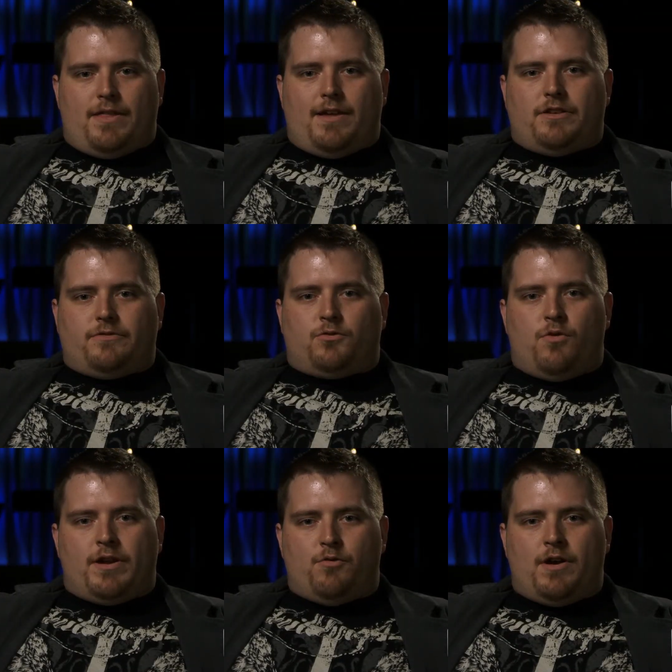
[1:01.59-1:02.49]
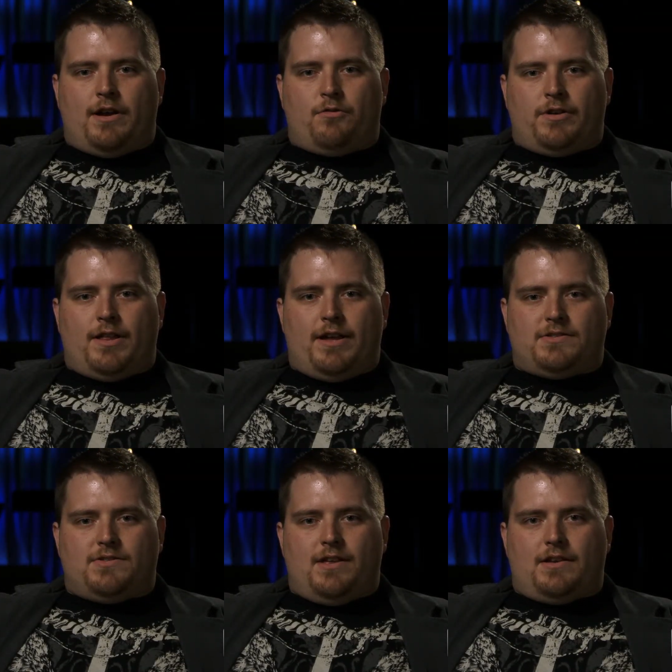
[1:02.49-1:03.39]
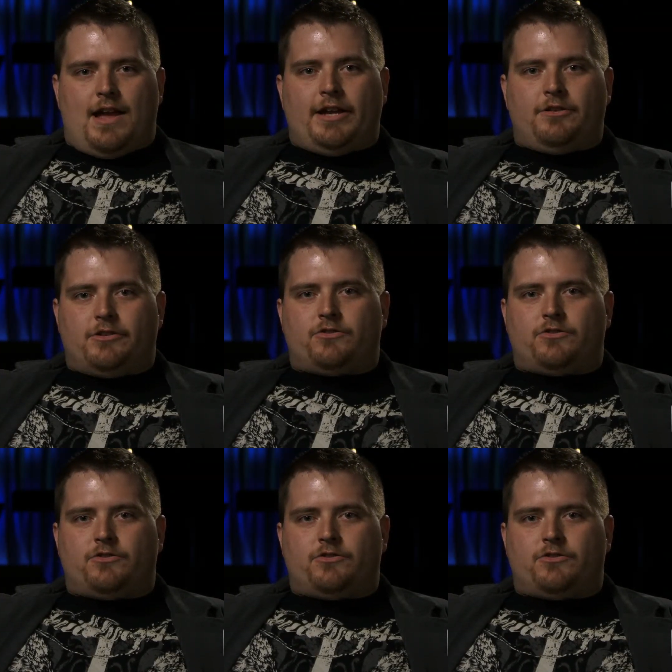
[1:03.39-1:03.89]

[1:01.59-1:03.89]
by the age of 21, I realized that I had